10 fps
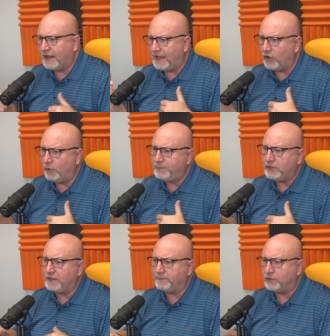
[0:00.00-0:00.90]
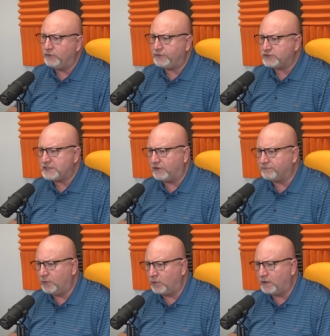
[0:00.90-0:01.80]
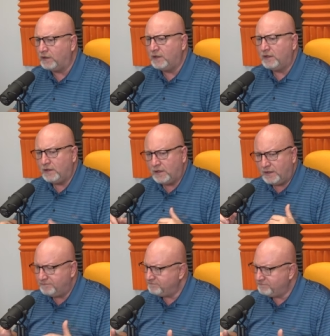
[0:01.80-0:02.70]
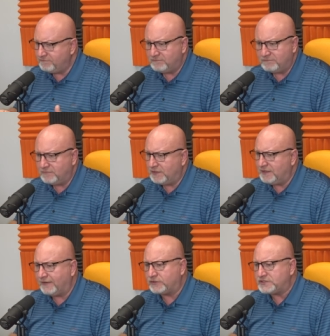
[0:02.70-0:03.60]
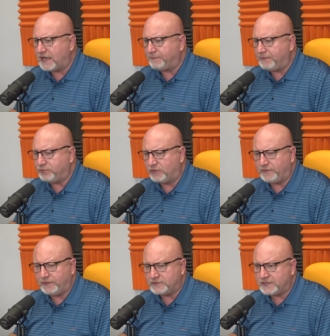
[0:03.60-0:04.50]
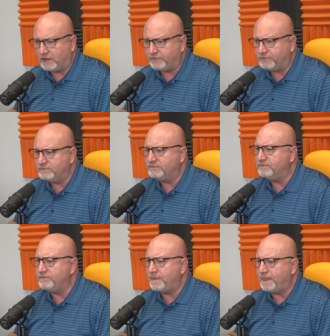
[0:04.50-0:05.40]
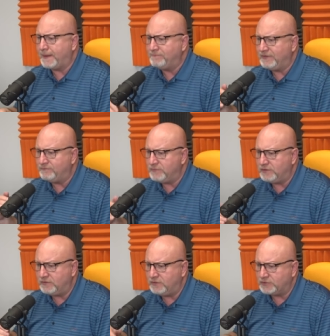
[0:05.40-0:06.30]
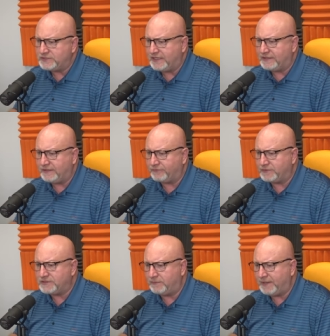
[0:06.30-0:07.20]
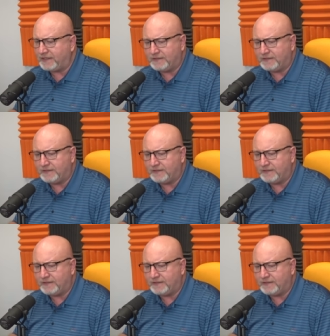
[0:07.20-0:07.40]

I hope you can improve yourself more. Never stop improving yourself. You'll see a difference. It'll make a